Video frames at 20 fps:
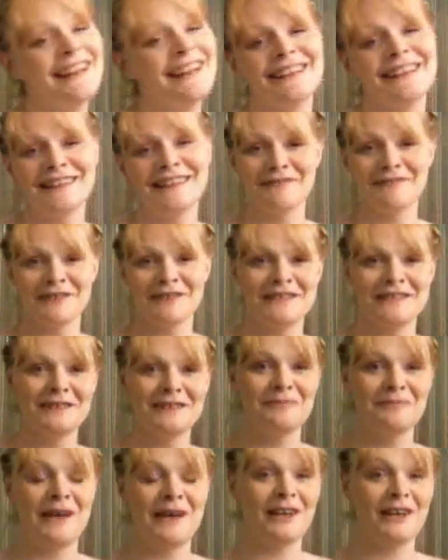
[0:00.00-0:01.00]
I think that works a
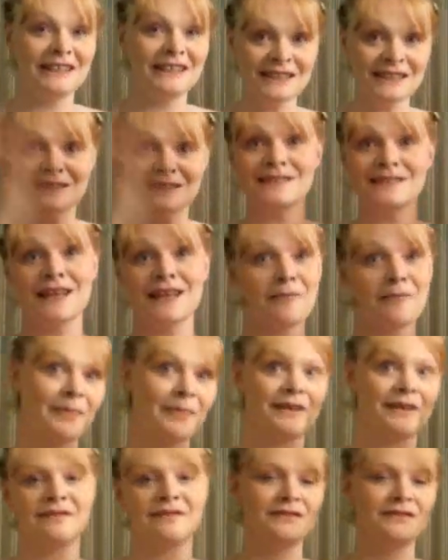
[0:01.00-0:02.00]
little better. At least it's up
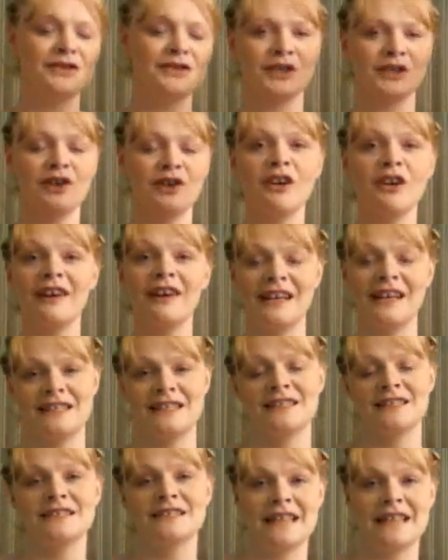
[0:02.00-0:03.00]
and secure and
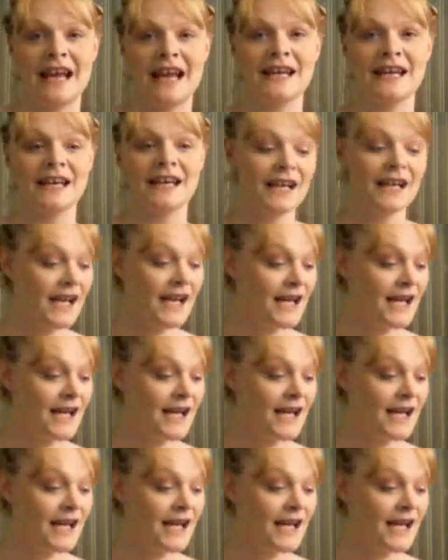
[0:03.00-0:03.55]
didn't take